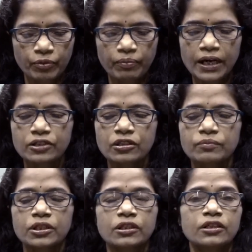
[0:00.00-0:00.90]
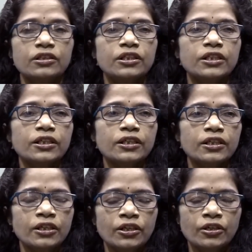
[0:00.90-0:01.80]
parts of the country
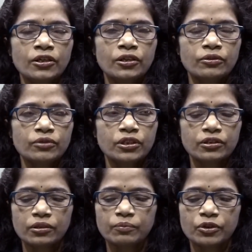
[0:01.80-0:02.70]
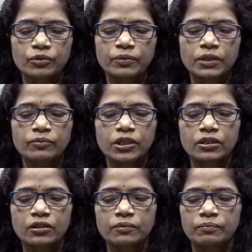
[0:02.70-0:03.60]
within the broad
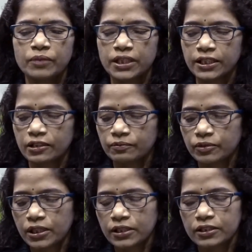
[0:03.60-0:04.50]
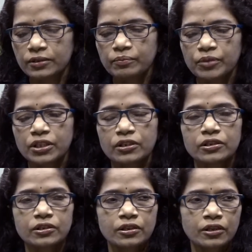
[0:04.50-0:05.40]
framework of medical pluralism,
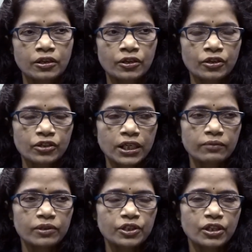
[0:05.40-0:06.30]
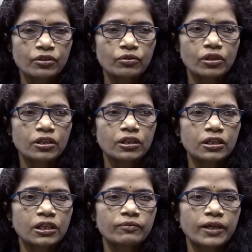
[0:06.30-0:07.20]
because tribals are no longer
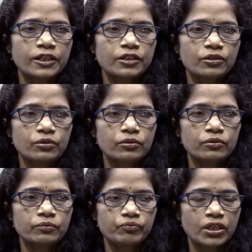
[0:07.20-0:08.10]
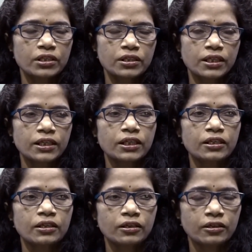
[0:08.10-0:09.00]
confined to a
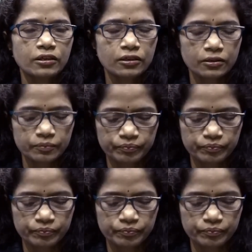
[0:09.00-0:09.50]
single